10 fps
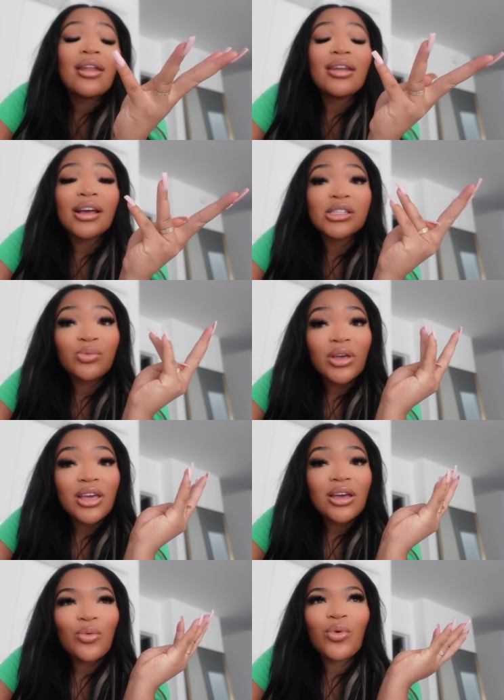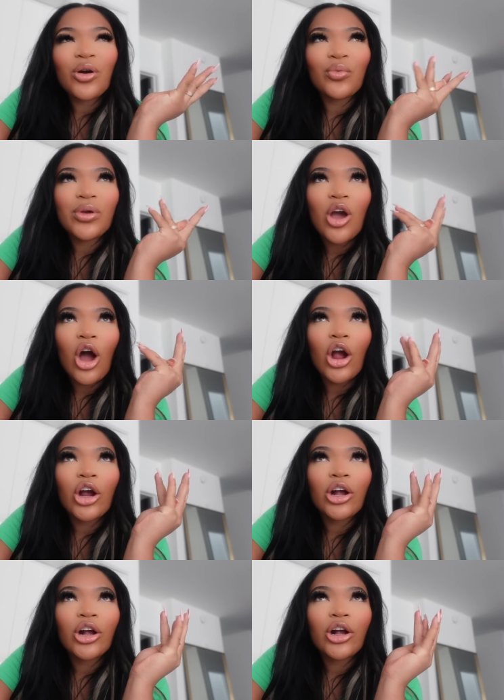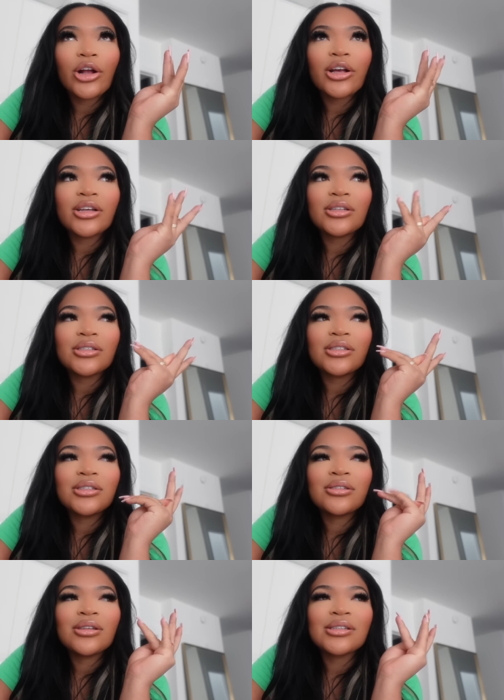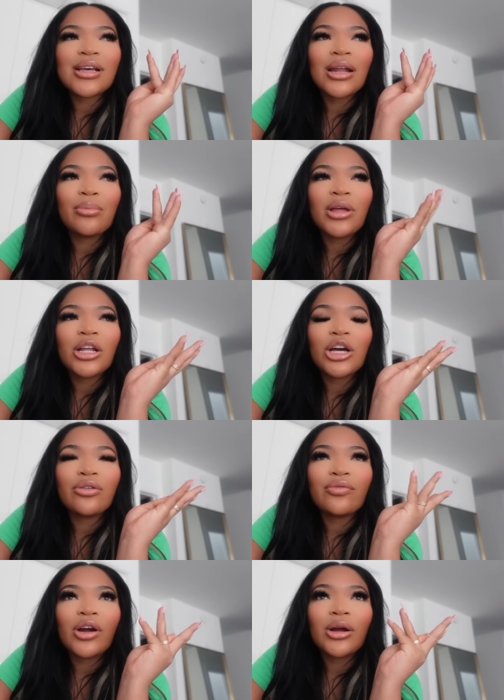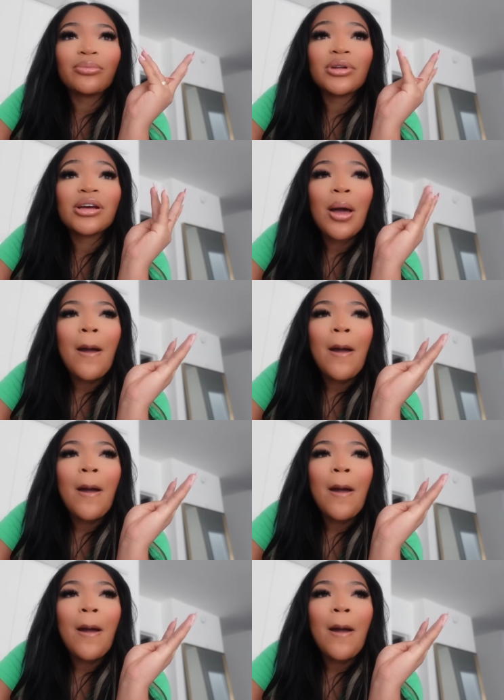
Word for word: next week well we are because it's kind of been confirmed